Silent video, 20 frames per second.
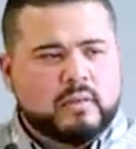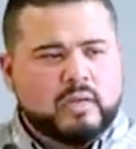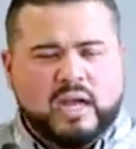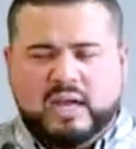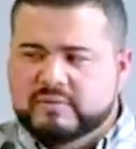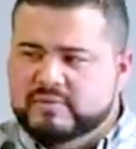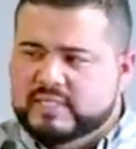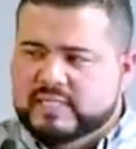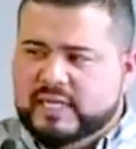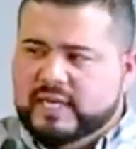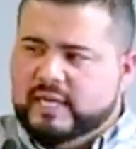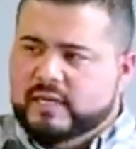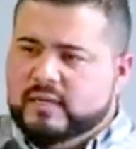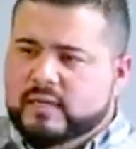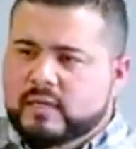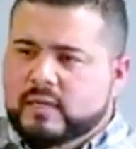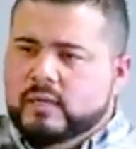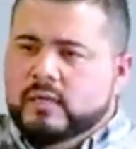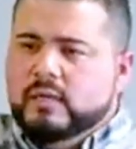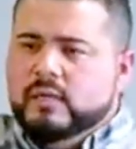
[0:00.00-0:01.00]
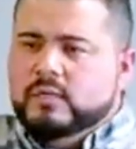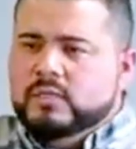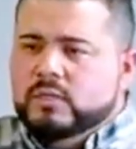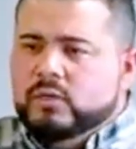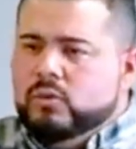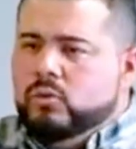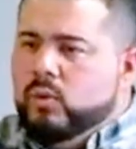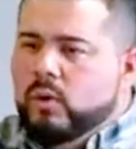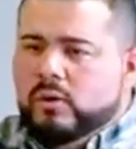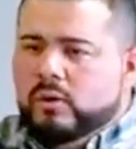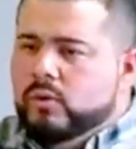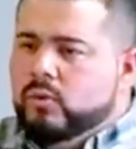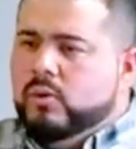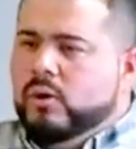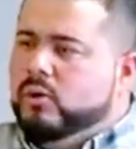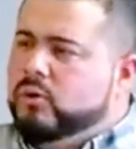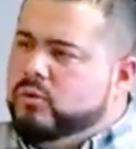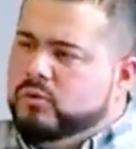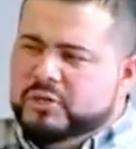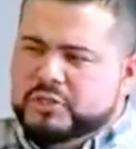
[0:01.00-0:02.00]
I've seen quote
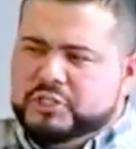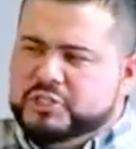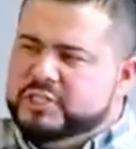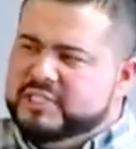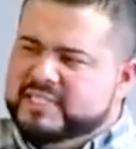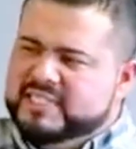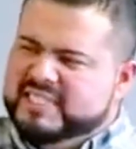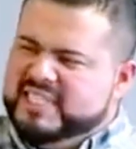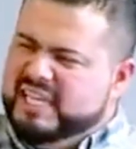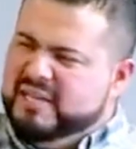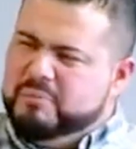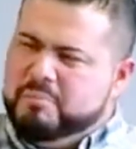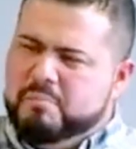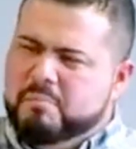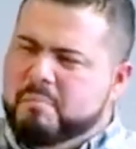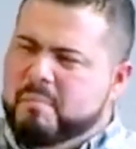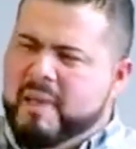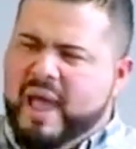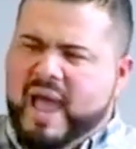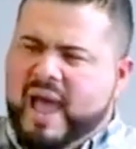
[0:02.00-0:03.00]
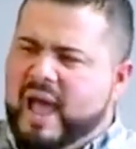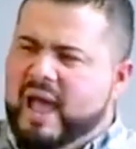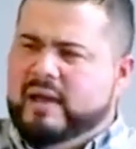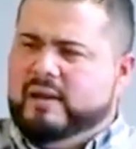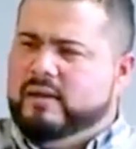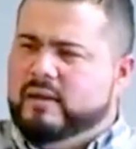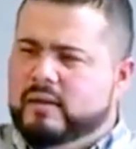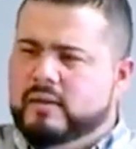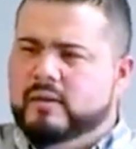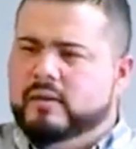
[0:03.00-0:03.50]
unquote Christians get mad